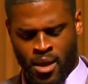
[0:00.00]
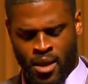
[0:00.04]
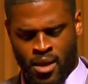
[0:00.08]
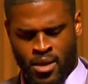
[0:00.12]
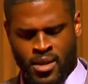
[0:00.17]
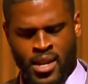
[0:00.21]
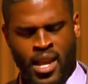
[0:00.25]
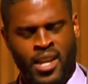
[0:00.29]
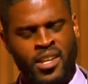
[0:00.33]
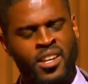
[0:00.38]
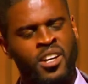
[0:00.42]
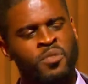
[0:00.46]

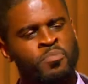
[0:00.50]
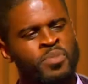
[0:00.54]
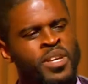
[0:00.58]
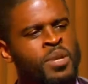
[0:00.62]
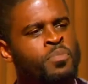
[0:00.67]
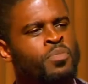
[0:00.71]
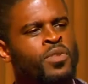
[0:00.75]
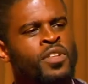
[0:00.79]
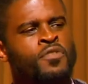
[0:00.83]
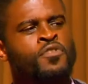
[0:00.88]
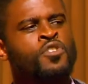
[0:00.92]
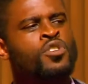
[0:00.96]
Now, young
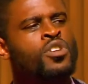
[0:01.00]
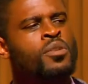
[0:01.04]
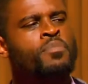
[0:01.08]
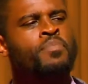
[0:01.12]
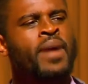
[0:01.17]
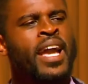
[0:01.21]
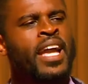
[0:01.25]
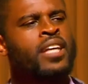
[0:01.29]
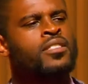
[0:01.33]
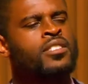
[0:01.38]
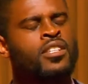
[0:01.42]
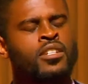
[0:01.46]
people, if you didn't
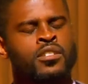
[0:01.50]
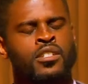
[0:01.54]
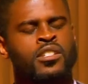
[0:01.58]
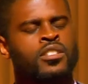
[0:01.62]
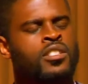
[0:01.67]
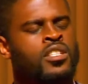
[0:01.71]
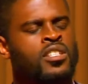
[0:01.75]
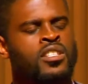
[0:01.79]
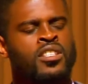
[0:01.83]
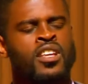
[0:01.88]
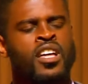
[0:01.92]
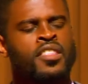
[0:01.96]
pay attention
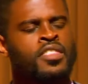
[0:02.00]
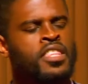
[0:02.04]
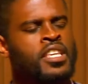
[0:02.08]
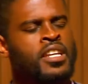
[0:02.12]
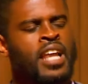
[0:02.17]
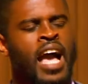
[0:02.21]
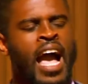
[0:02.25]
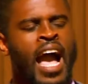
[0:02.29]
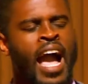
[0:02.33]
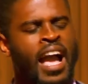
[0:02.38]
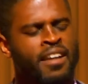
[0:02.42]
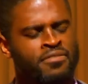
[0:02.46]
to nothing
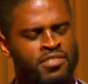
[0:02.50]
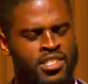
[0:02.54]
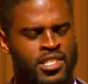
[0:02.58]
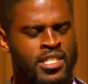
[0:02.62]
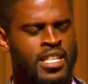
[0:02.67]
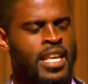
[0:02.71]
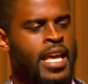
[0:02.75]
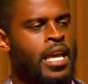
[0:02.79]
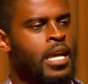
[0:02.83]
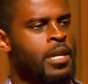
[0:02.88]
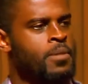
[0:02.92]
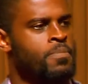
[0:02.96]
I've
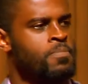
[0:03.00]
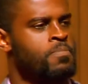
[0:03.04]
said,